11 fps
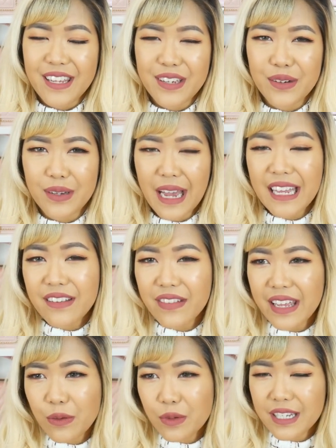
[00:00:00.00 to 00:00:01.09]
you kind of
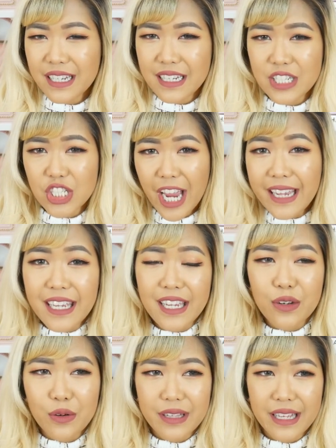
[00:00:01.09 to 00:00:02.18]
like would need a jacket
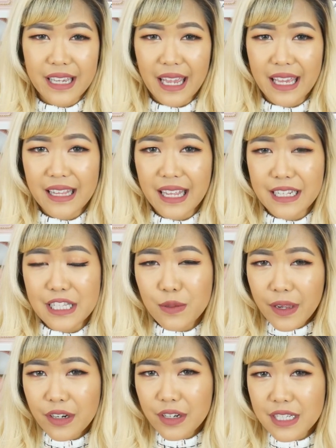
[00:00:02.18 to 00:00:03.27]
or like a light
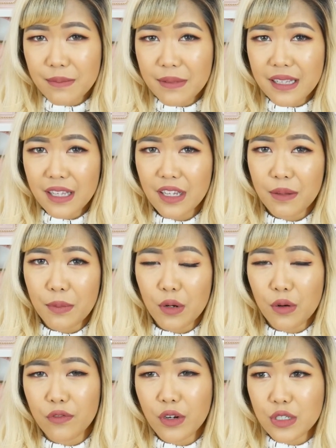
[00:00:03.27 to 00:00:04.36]
sweater or something that you can put
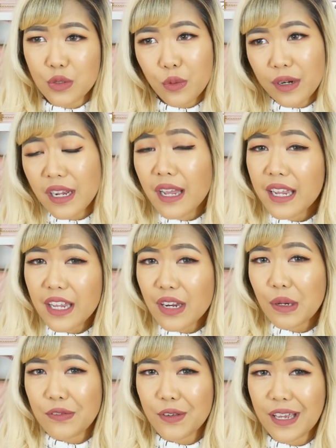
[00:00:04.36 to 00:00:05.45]
over it, or, you know,
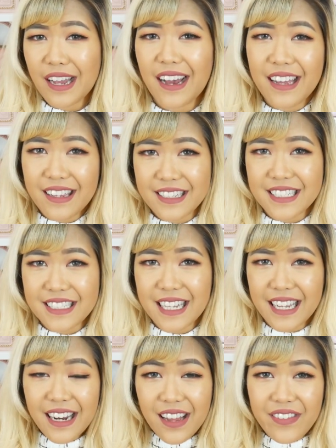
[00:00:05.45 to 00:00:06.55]
if you get hot, you can just
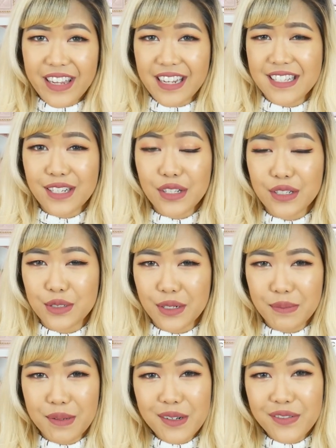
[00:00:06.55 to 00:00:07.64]
take it off and it still looks
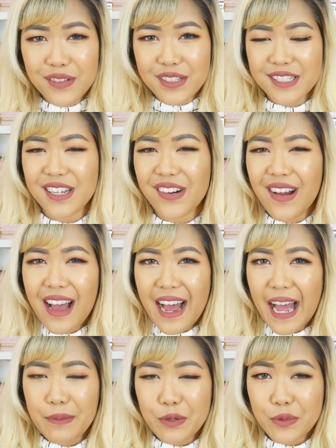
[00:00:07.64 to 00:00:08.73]
really beautiful. So
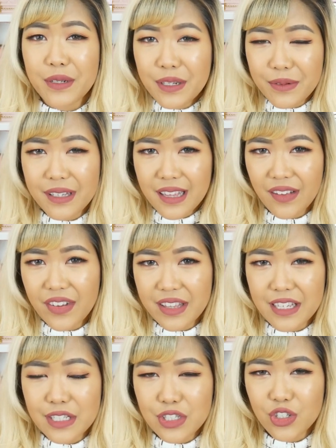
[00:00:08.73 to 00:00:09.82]
I'm really, really loving
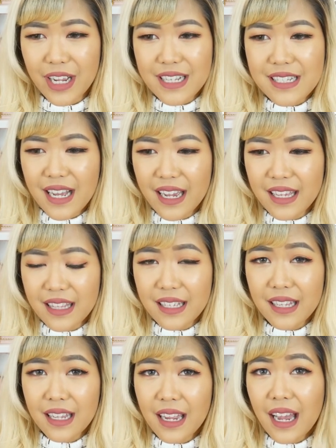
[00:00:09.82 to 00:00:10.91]
this dress.
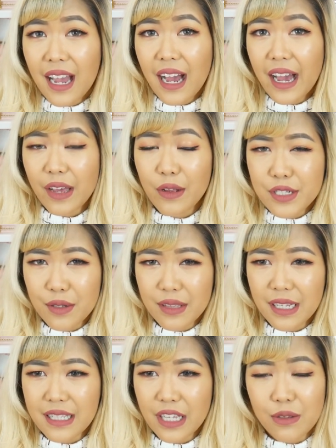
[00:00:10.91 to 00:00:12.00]
I also
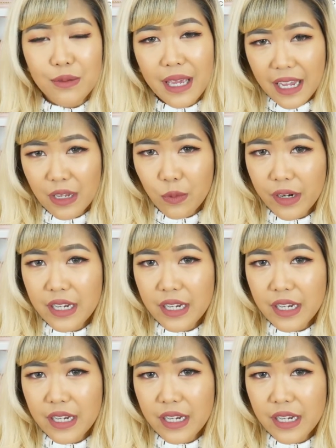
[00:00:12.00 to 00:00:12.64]
think that you can wear